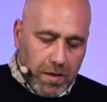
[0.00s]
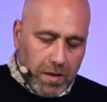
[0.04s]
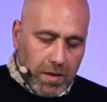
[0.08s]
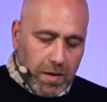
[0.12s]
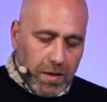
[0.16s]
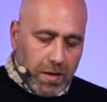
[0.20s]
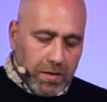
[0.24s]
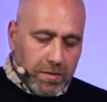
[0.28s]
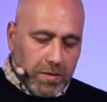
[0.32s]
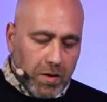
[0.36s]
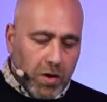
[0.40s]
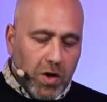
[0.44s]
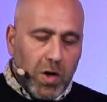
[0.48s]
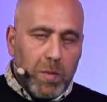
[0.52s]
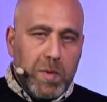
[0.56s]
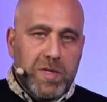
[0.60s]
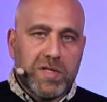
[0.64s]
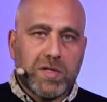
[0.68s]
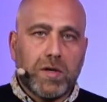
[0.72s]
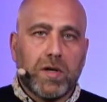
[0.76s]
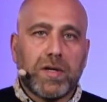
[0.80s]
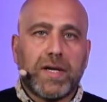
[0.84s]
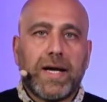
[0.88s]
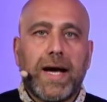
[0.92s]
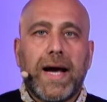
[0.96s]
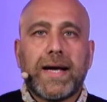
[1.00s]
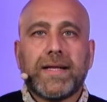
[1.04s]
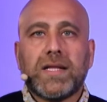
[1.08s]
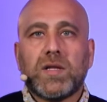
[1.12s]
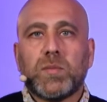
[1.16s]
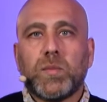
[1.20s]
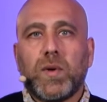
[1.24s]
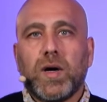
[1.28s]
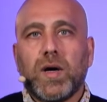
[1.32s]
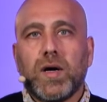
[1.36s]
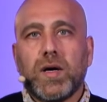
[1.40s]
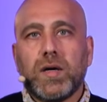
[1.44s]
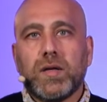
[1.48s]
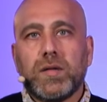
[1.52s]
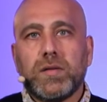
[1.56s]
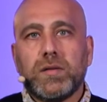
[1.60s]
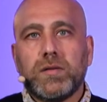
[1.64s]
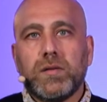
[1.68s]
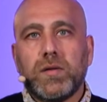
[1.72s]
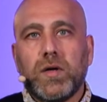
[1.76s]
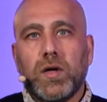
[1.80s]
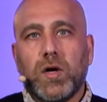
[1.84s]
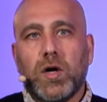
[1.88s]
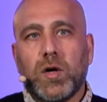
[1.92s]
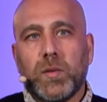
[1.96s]
The URBers are guided by
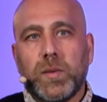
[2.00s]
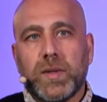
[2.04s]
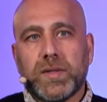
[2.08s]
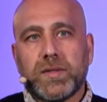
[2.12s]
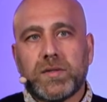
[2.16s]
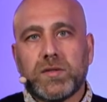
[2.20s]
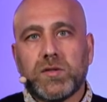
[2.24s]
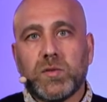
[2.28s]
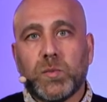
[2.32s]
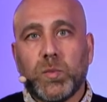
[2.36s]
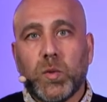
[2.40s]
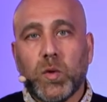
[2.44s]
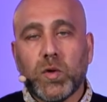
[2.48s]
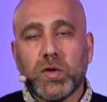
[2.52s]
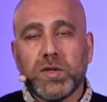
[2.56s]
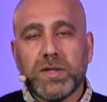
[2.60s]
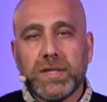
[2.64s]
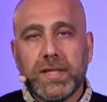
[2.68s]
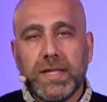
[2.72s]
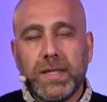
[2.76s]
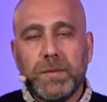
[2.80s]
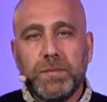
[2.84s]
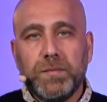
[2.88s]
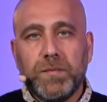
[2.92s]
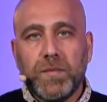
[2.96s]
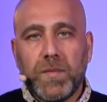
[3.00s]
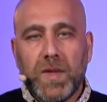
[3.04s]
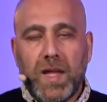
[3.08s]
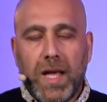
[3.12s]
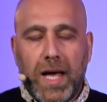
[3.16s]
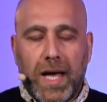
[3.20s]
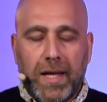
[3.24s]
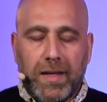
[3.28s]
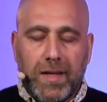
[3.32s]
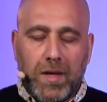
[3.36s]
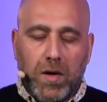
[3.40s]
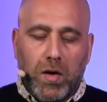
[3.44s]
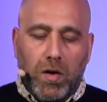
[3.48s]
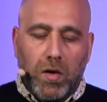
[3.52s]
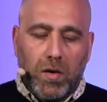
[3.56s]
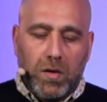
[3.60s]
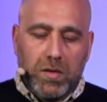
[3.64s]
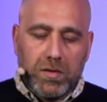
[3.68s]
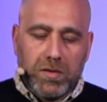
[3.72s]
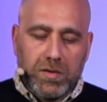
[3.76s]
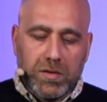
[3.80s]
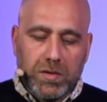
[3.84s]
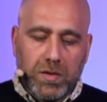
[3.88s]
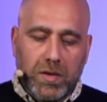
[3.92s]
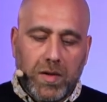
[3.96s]
URB-IT support team and
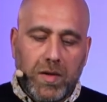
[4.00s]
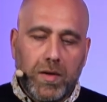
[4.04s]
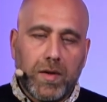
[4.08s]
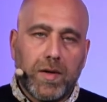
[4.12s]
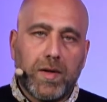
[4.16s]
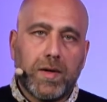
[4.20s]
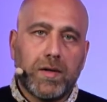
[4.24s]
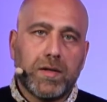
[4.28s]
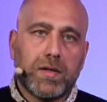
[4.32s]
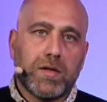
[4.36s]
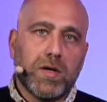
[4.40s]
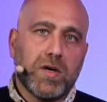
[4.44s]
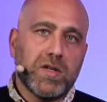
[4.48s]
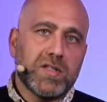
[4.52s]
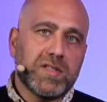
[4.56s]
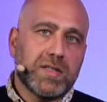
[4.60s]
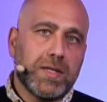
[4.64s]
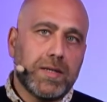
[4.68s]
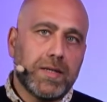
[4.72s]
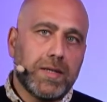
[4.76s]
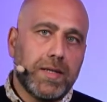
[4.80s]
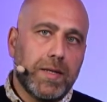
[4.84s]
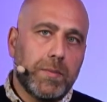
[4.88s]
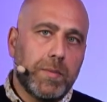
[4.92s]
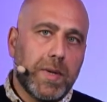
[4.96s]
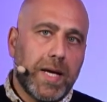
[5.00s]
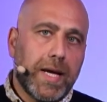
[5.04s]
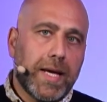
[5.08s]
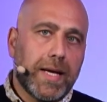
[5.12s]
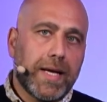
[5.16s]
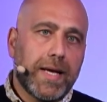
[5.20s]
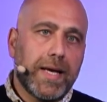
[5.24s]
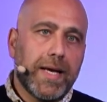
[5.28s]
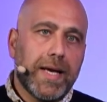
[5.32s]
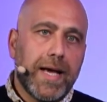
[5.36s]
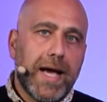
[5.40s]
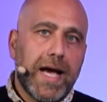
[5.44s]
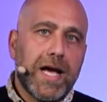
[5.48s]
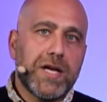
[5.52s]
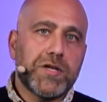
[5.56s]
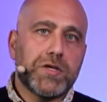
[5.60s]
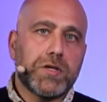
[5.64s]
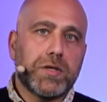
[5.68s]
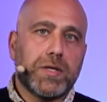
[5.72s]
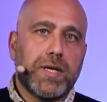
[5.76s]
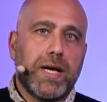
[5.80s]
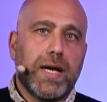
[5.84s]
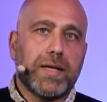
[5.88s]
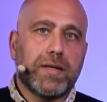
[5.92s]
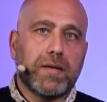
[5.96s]
also constantly being
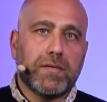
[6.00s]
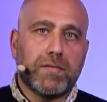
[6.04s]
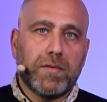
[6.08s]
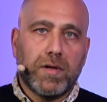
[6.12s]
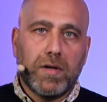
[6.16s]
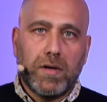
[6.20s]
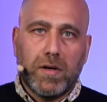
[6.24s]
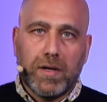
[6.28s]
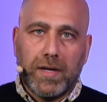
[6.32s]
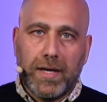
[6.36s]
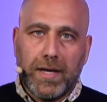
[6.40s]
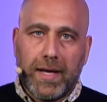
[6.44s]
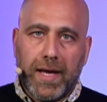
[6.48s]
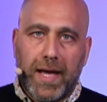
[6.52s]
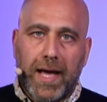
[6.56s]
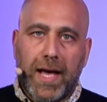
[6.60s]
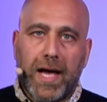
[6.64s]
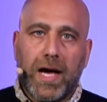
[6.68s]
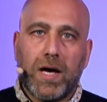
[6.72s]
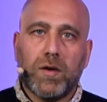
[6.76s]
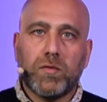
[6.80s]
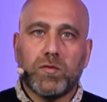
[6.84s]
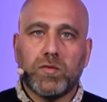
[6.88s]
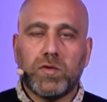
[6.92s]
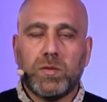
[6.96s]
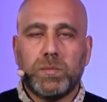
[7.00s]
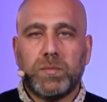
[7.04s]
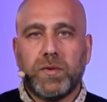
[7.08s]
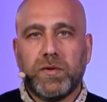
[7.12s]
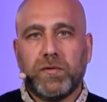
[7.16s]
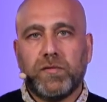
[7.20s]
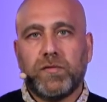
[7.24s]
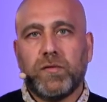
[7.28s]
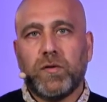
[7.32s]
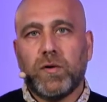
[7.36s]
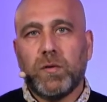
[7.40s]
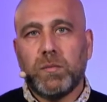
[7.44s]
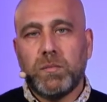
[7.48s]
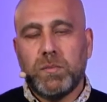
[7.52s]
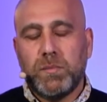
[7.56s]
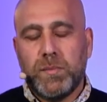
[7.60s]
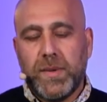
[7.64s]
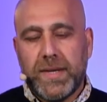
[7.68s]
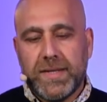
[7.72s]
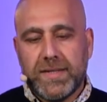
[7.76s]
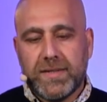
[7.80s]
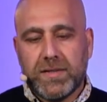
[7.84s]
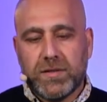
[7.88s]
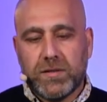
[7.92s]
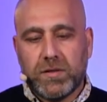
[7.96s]
educated regarding how to perform
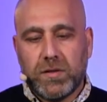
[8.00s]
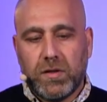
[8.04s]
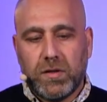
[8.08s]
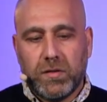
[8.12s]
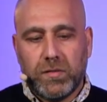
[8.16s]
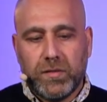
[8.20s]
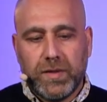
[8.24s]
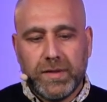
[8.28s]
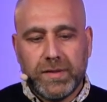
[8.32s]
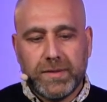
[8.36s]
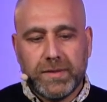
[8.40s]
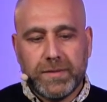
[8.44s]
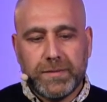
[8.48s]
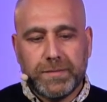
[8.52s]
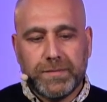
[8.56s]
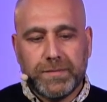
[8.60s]
best service.